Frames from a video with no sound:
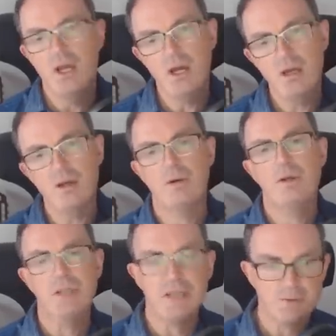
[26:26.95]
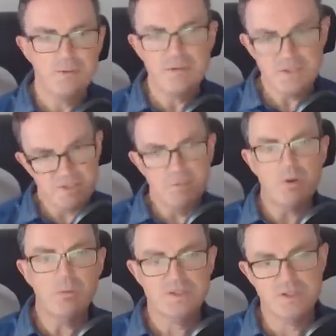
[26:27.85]
Oh, okay, so if it's
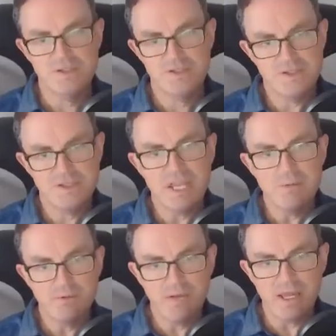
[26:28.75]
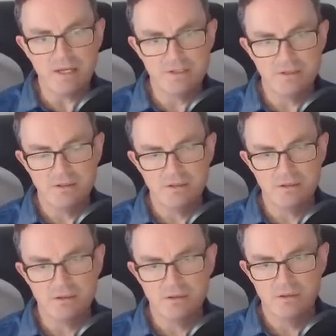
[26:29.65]
thermometer, it's the same effect
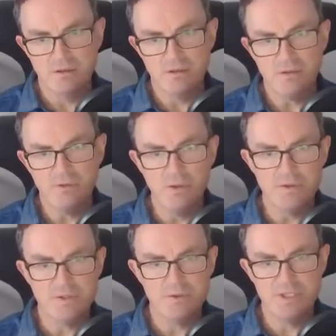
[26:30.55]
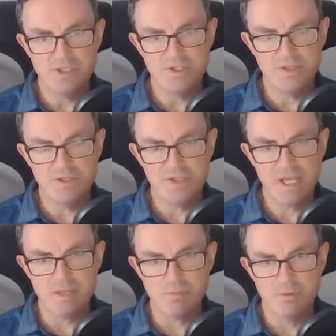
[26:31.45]
those two digits are the
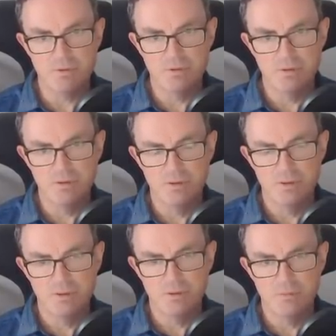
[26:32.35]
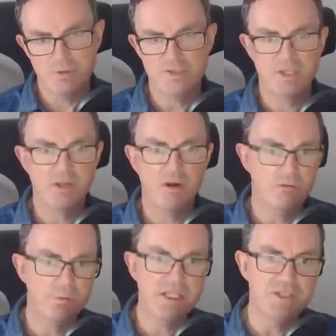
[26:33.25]
same, because I can't
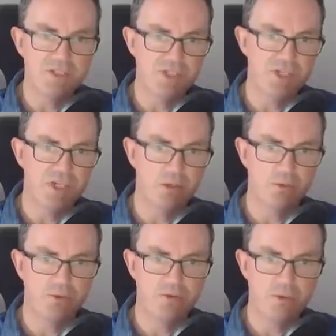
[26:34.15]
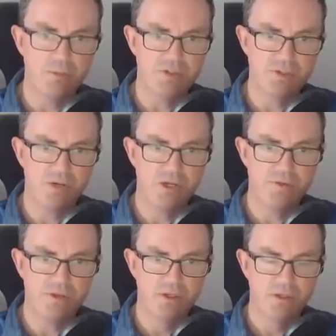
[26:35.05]
repeat a digit along a thermometer
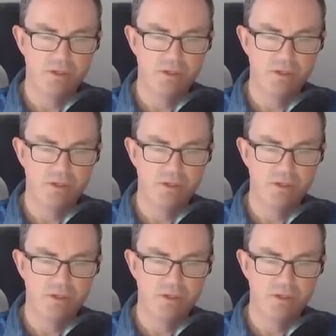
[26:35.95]
either.